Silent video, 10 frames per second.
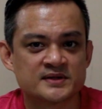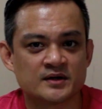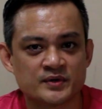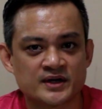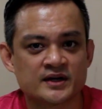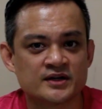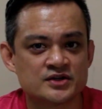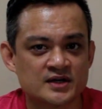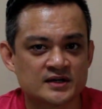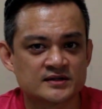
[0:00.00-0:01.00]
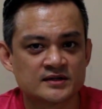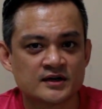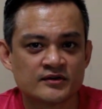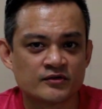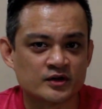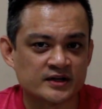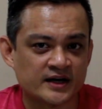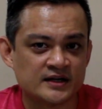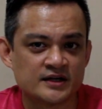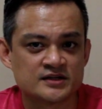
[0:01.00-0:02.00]
that we can adjust for
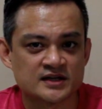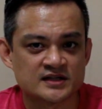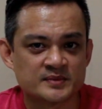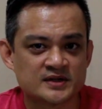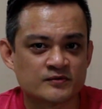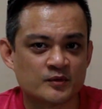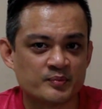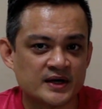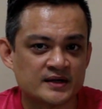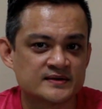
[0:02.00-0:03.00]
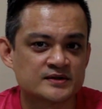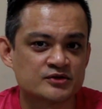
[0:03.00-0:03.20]
tiny adjustments for bass,